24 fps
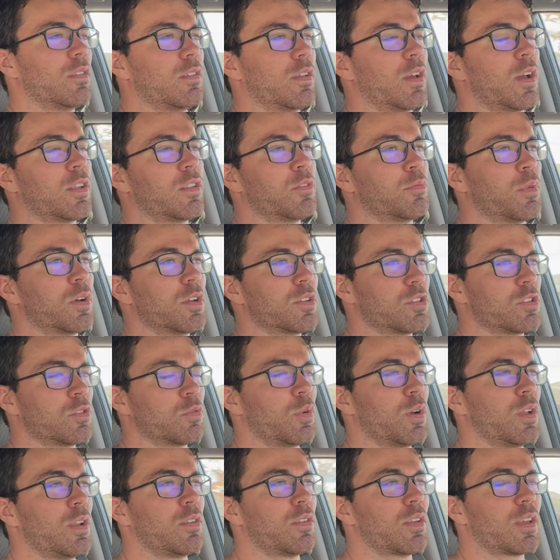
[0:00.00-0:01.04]
as much
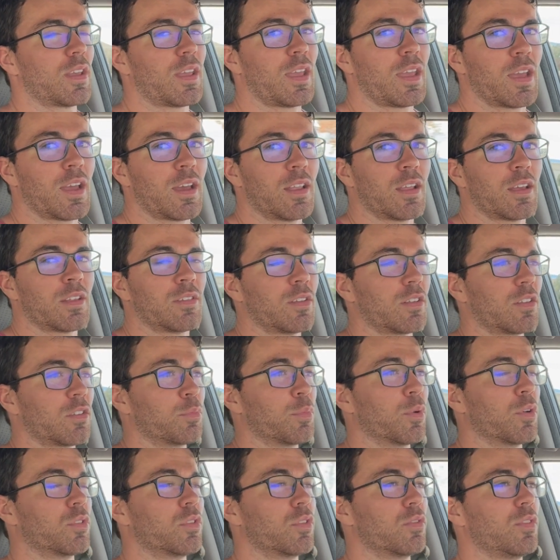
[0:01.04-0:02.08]
weight as I can, as
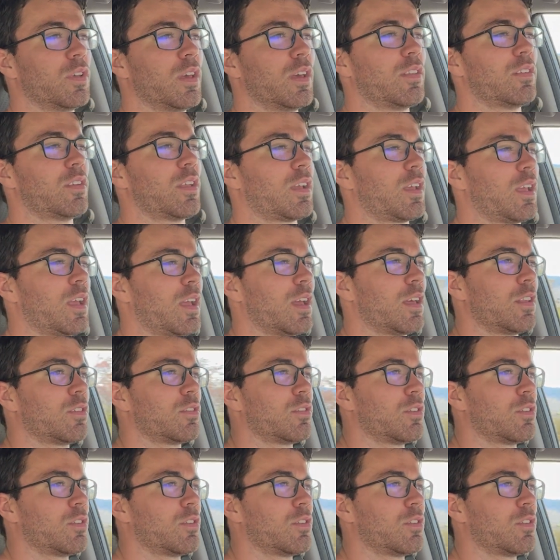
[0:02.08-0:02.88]
explosively as I can.